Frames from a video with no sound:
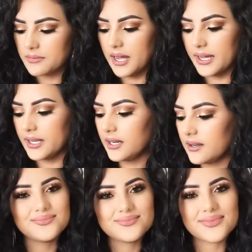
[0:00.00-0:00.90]
mind.
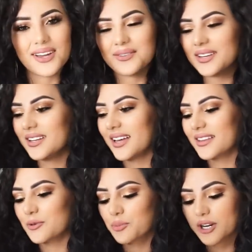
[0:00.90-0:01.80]
I really
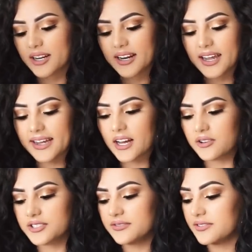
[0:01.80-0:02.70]
like the print. I like
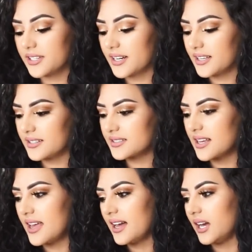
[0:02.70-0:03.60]
how different it is.
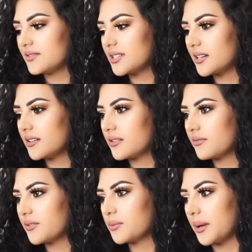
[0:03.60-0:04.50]
I've seen it on a
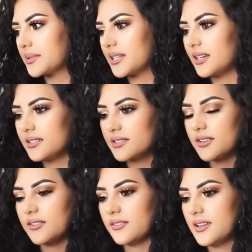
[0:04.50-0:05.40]
few websites,
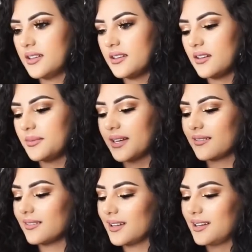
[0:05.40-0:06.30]
so I'm
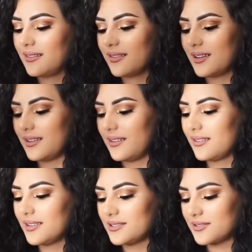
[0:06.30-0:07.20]
like, okay, okay,
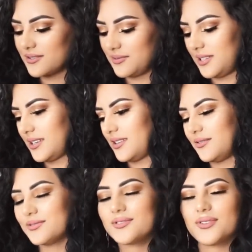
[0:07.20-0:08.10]
this looks really
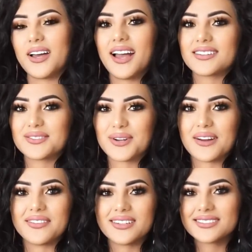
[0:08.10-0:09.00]
cute, so I had to
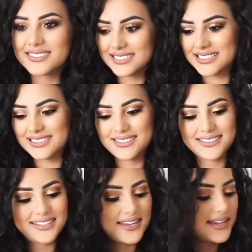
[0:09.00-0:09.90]
grab it
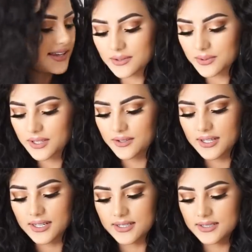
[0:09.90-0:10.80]
this one, you
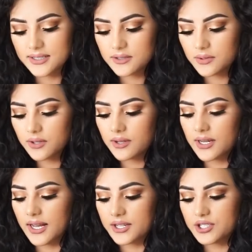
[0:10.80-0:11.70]
guys, this one you
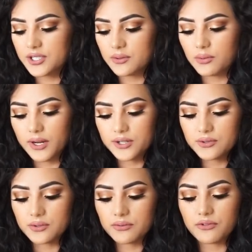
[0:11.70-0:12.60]
can actually wear
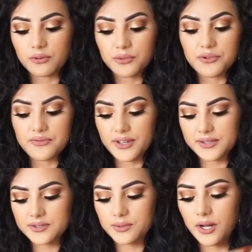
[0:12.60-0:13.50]
to a formal event
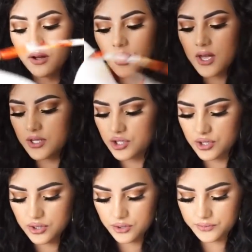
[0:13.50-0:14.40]
as well.
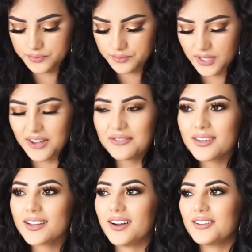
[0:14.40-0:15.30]
I
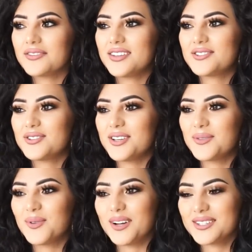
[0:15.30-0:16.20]
feel like all of these you
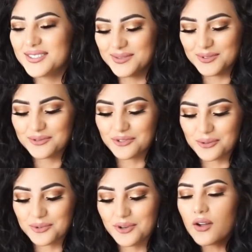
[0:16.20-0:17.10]
can wear somewhere
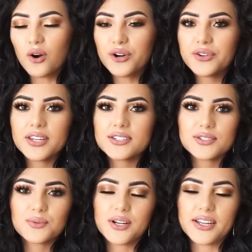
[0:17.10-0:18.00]
formal or you can
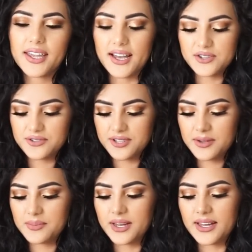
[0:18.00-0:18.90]
just wear it
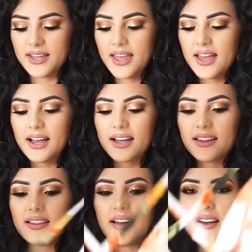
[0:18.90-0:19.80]
casually, but
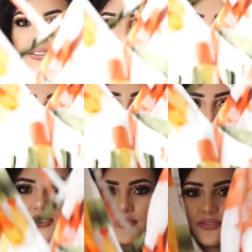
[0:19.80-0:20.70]
I love
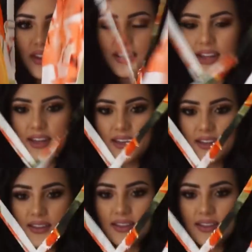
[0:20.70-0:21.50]
the v-neck